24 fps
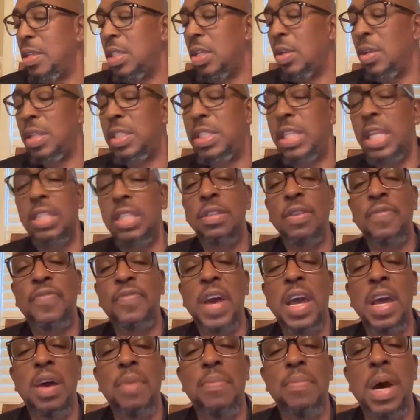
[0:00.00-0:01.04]
So to
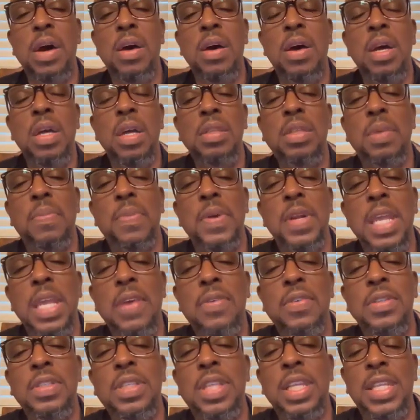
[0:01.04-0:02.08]
testify about the
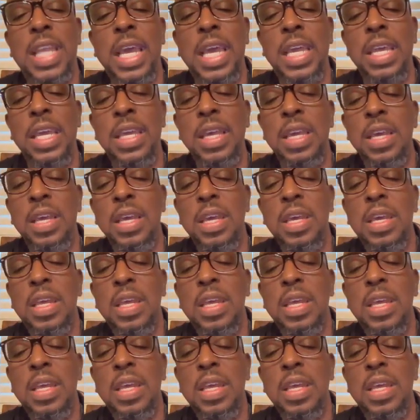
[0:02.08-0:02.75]
believers today,